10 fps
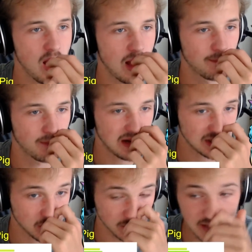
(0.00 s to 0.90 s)
But
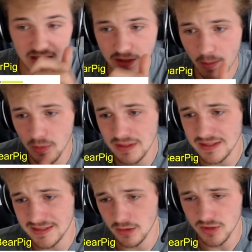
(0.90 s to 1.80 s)
that's cool. So next up, I wanted a
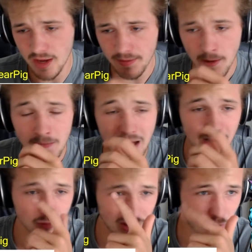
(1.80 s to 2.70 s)
Steel type, and
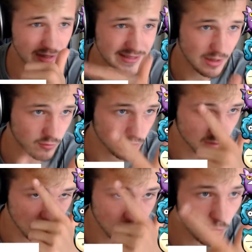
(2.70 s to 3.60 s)
I really wanted Stealth Rocks.
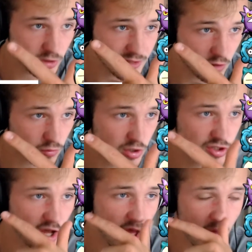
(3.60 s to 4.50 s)
I wanted more Stealth Walkers.